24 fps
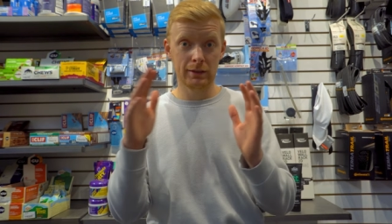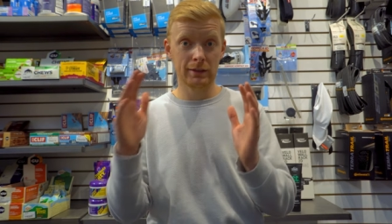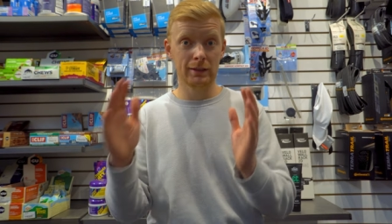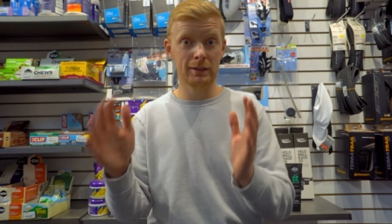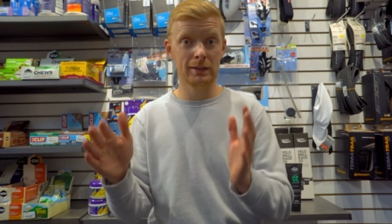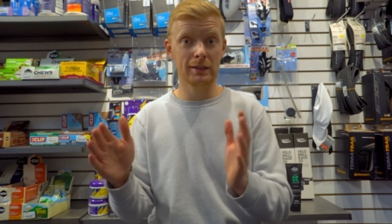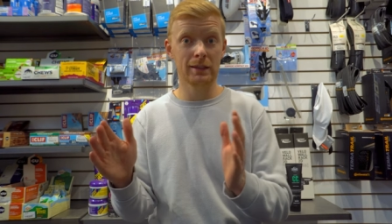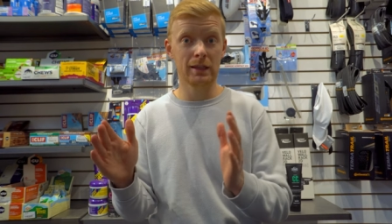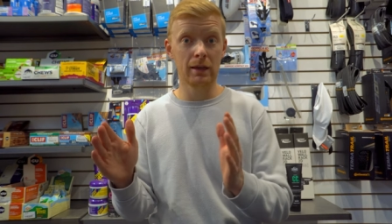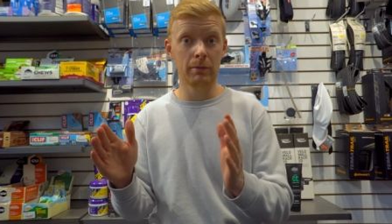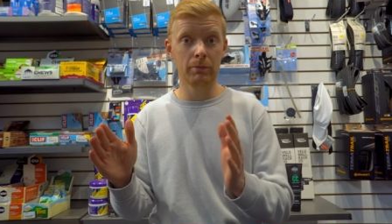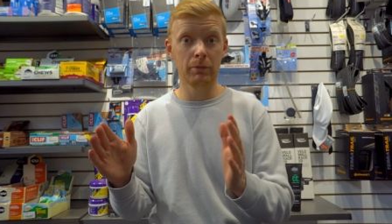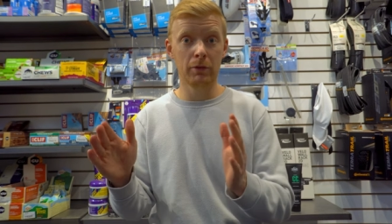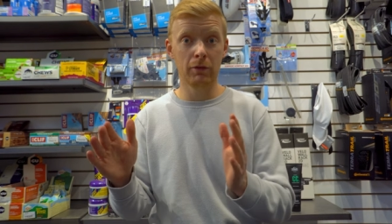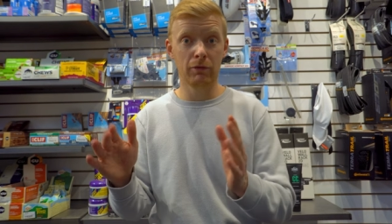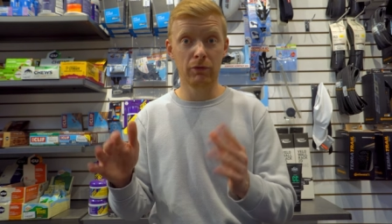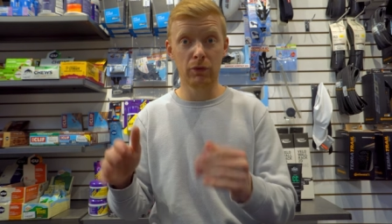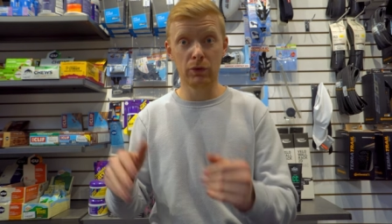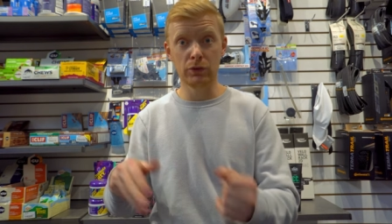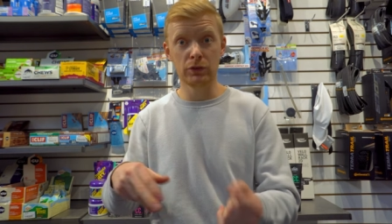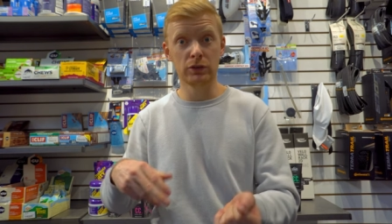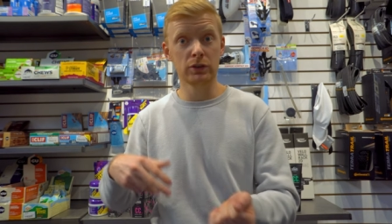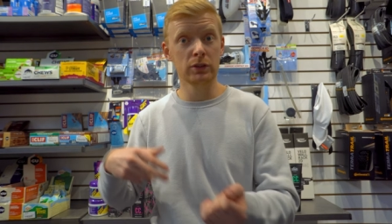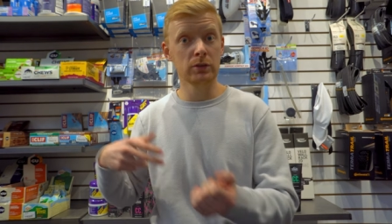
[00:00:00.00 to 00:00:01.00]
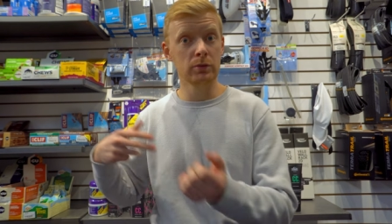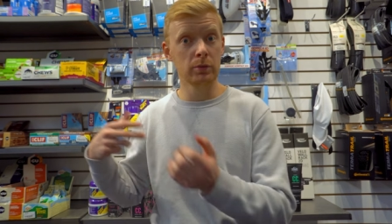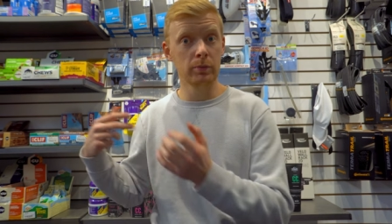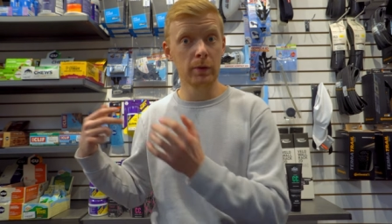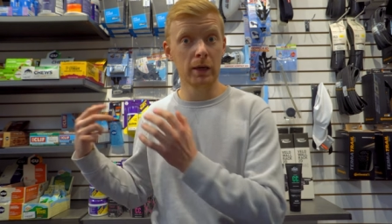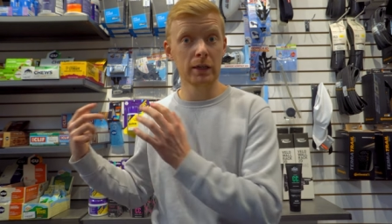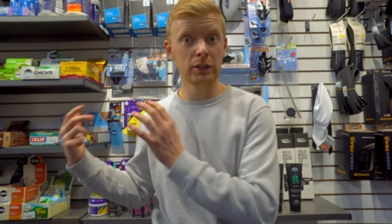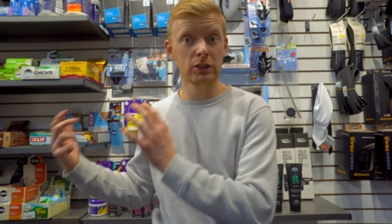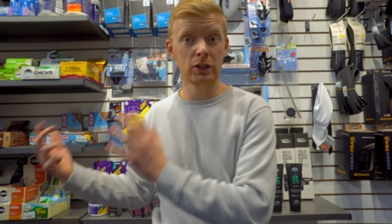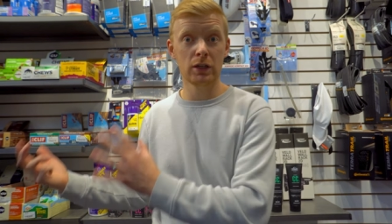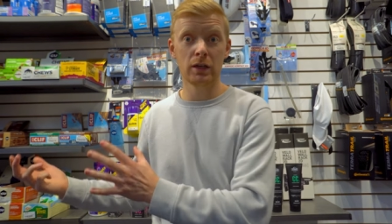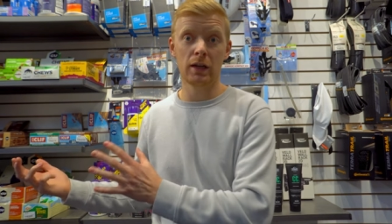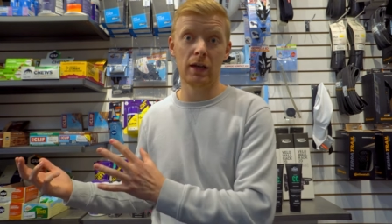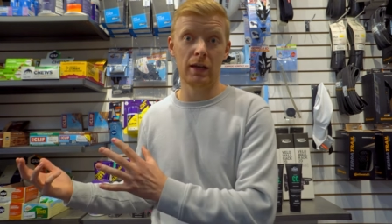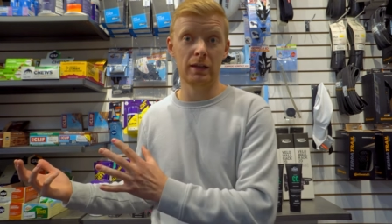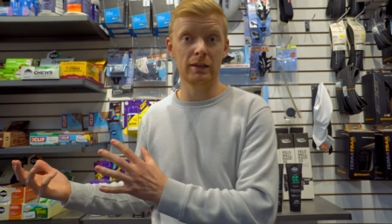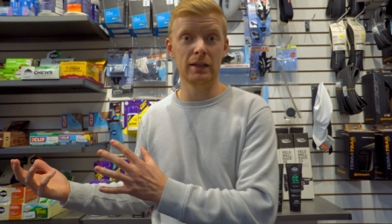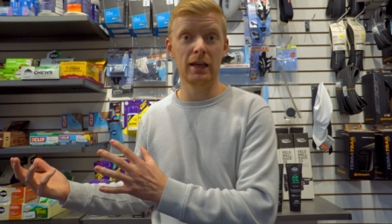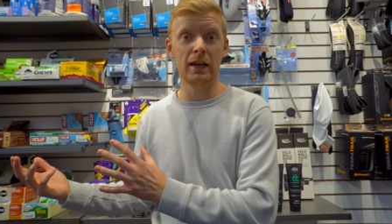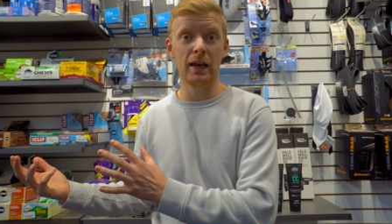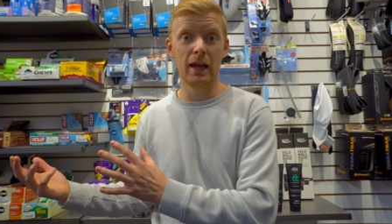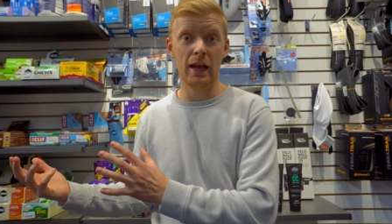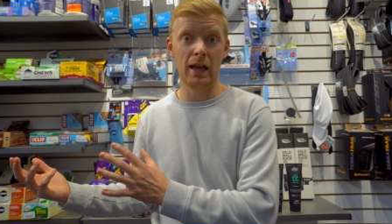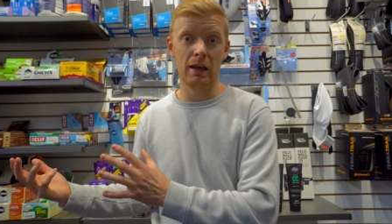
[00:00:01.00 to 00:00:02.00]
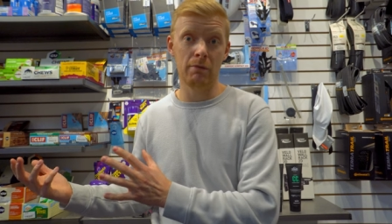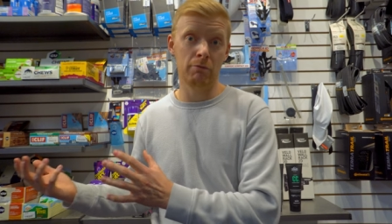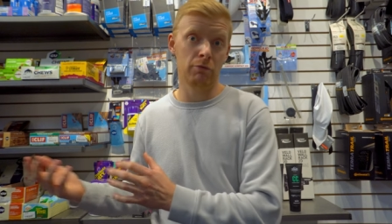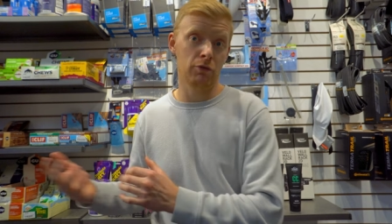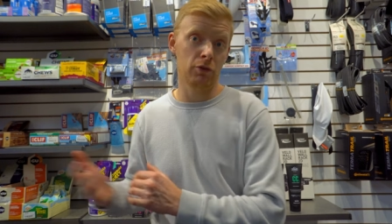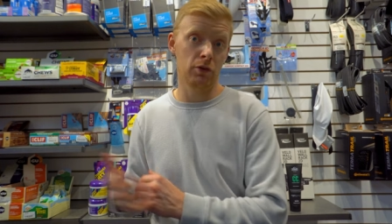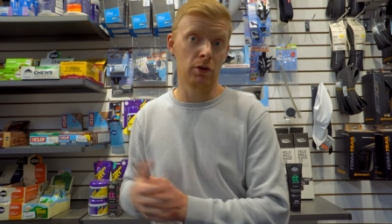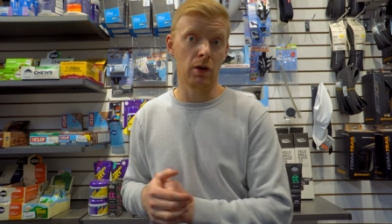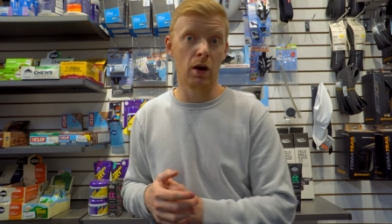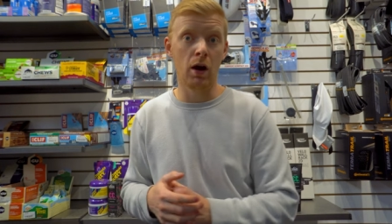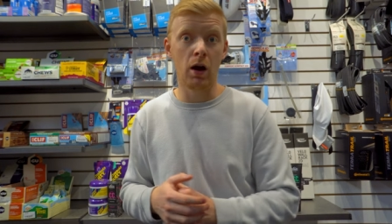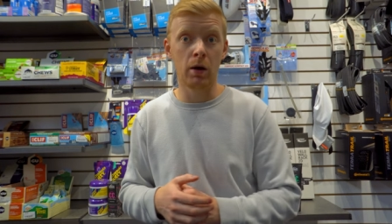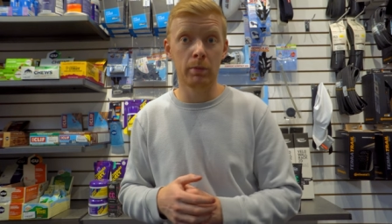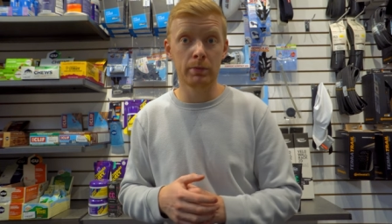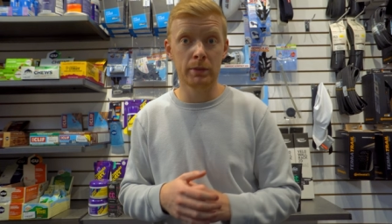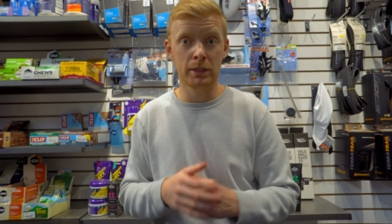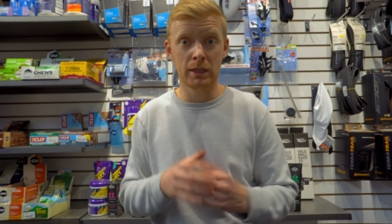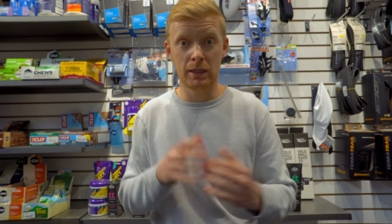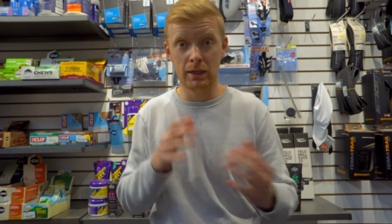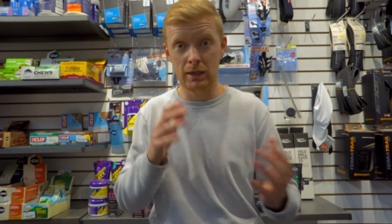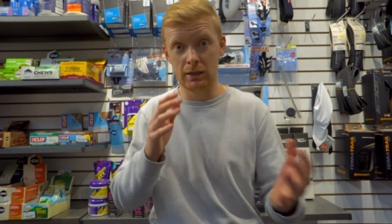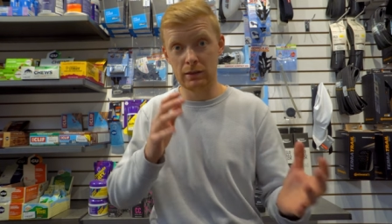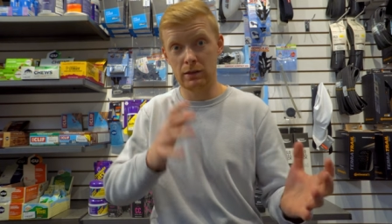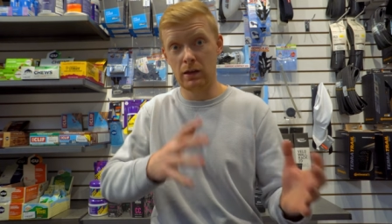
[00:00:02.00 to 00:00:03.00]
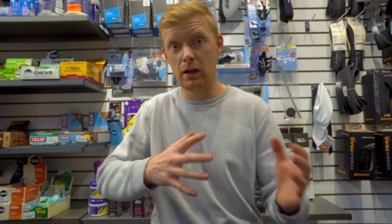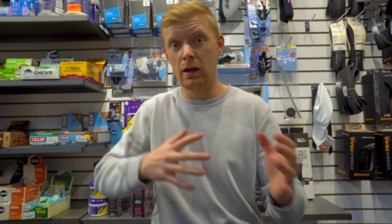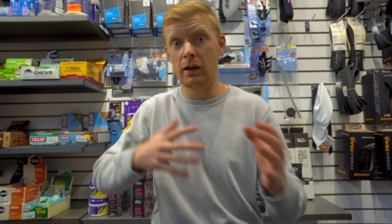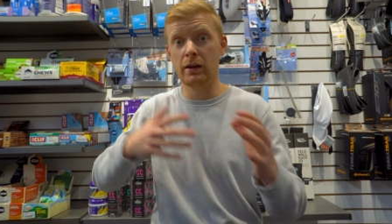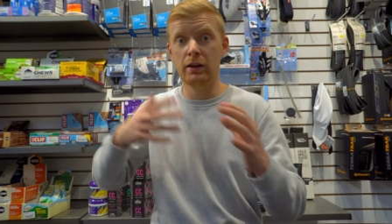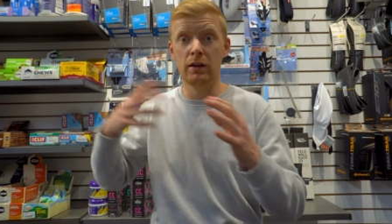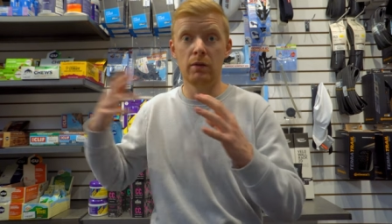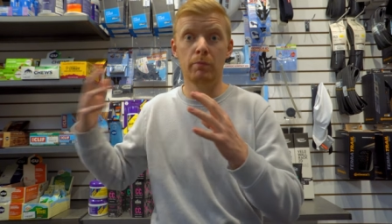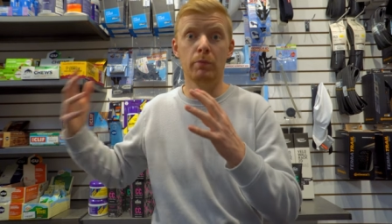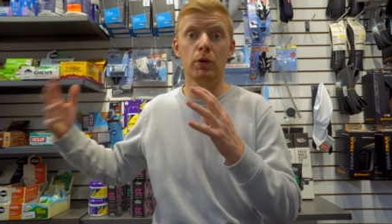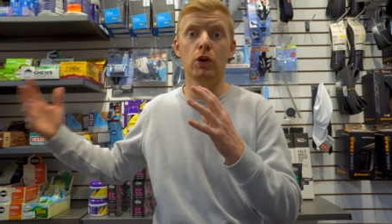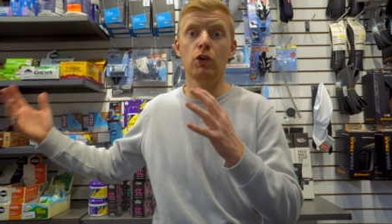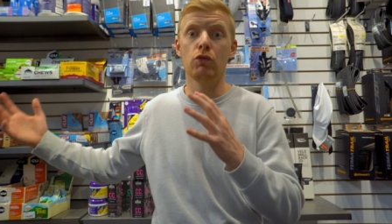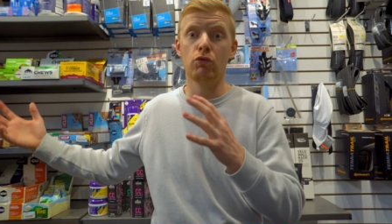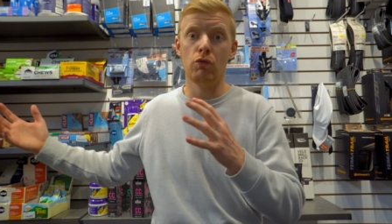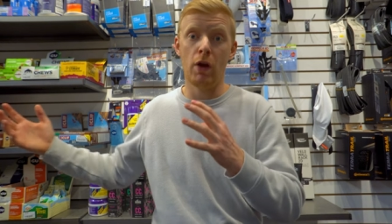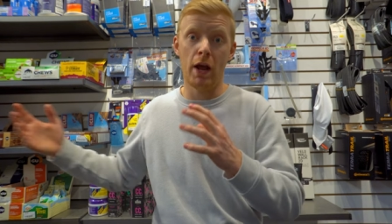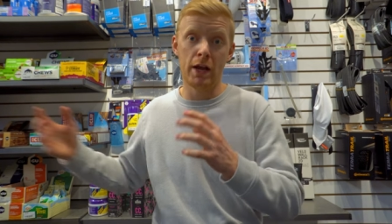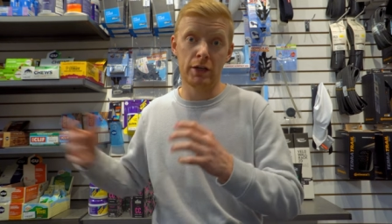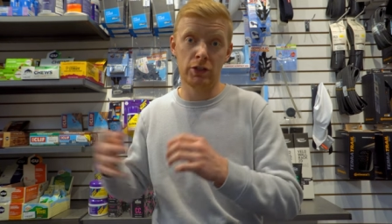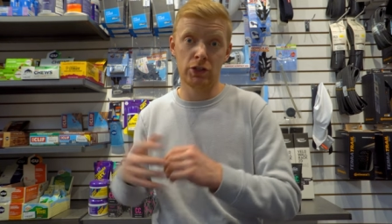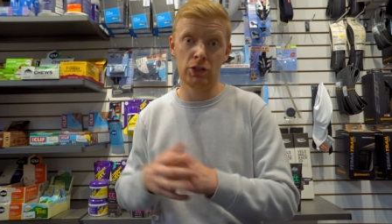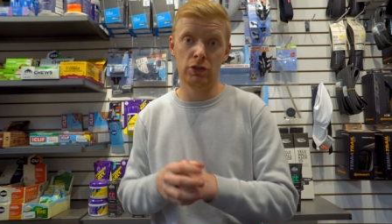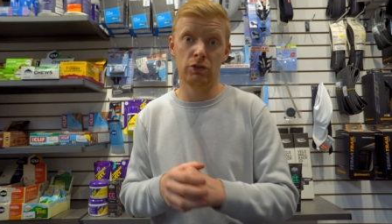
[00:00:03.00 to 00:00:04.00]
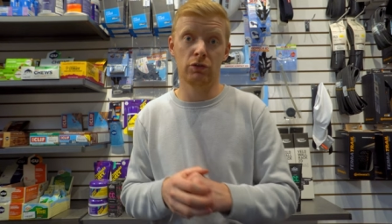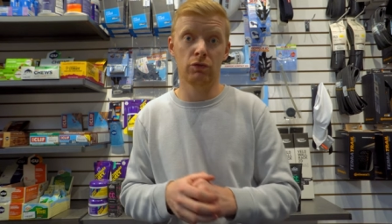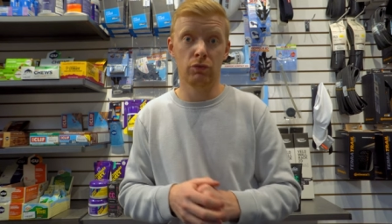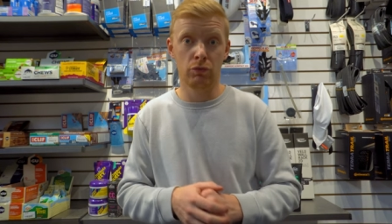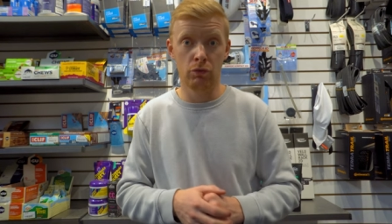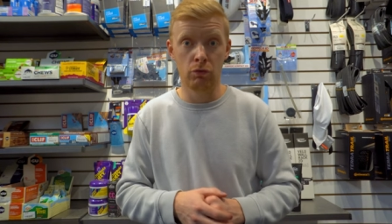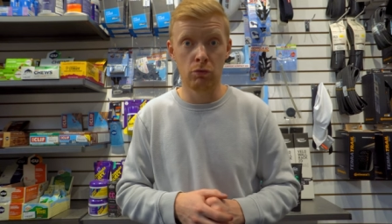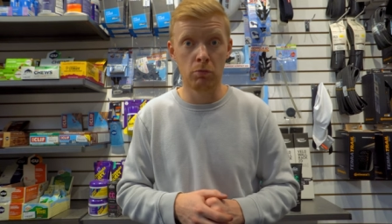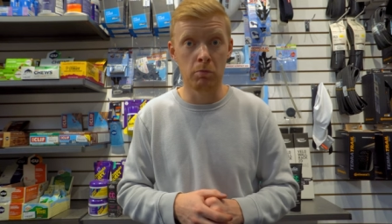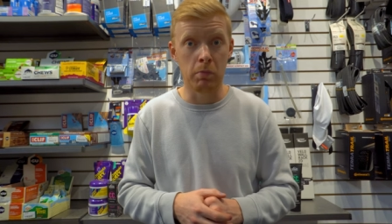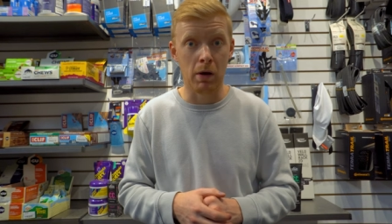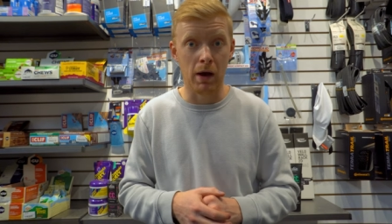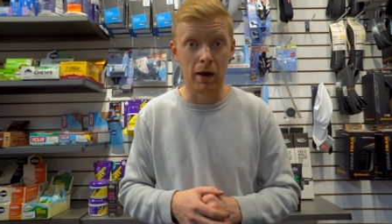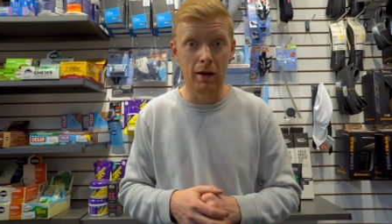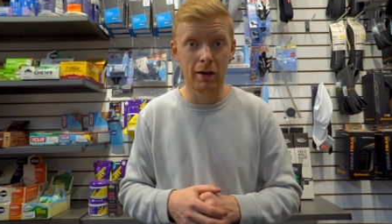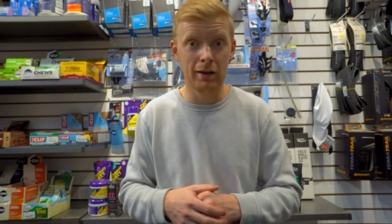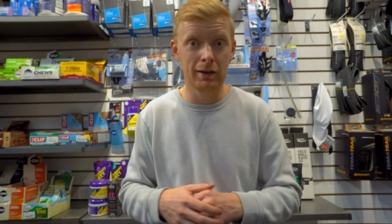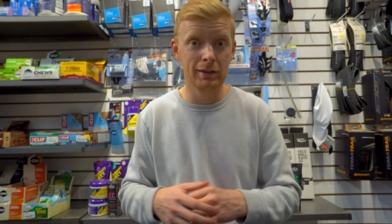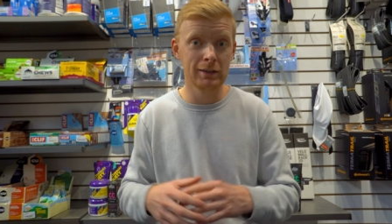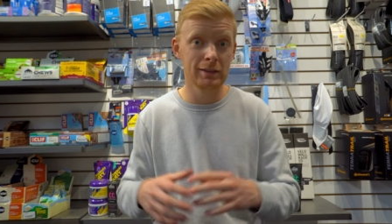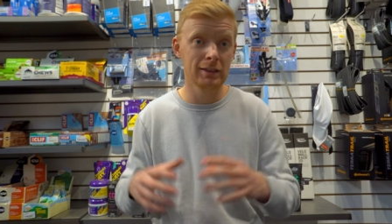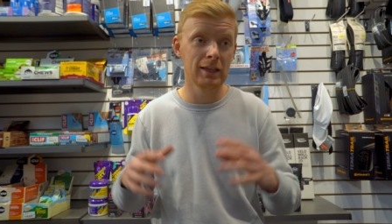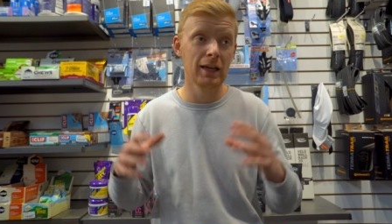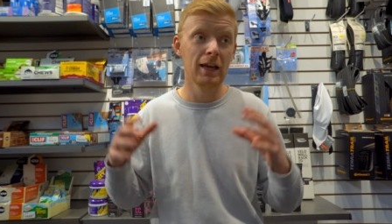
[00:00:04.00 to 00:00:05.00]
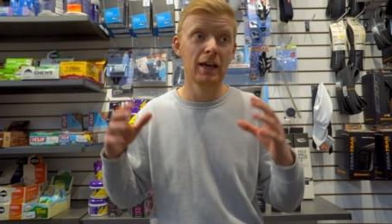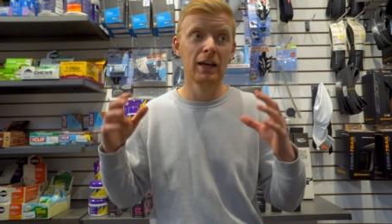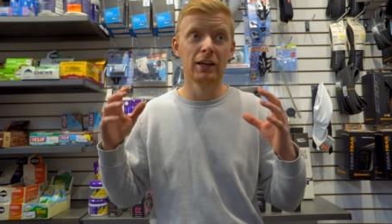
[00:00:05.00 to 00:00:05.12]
skip the full suspension, and then aim for an optic as kind of your progression through bikes,